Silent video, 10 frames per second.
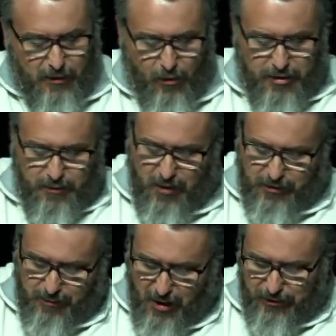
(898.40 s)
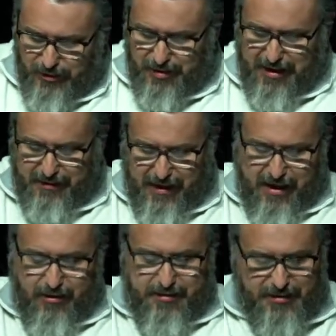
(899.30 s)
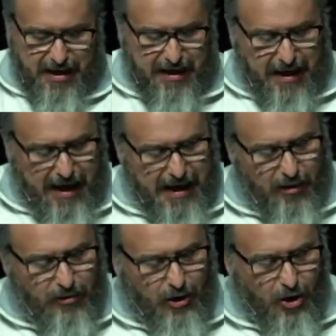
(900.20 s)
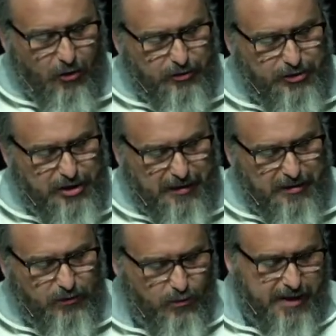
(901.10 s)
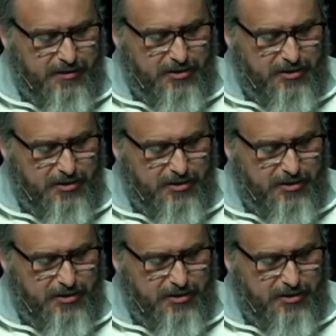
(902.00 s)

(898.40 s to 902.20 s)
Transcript: It says, And the Lord spoke to Moses and to Aaron, saying, How long shall